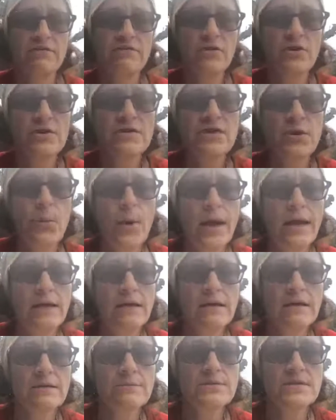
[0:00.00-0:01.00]
For as the rain
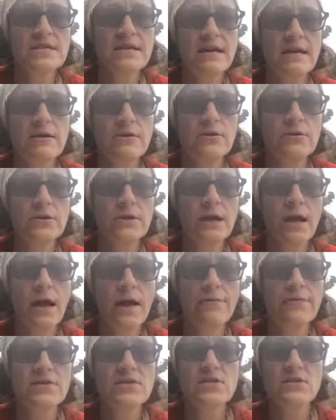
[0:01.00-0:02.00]
comes down
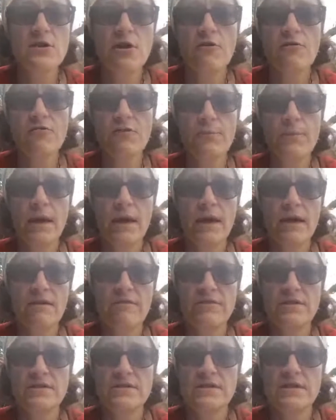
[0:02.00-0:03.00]
and the snow from the
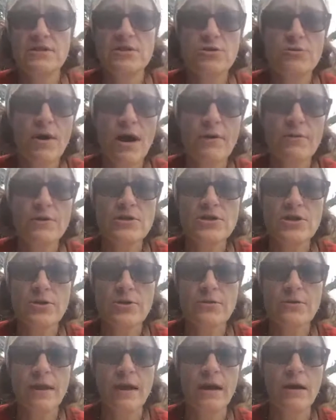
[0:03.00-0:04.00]
heavens, and do not
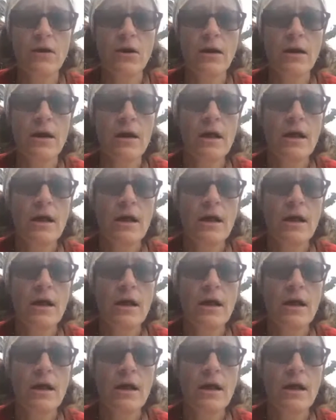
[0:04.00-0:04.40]
return there,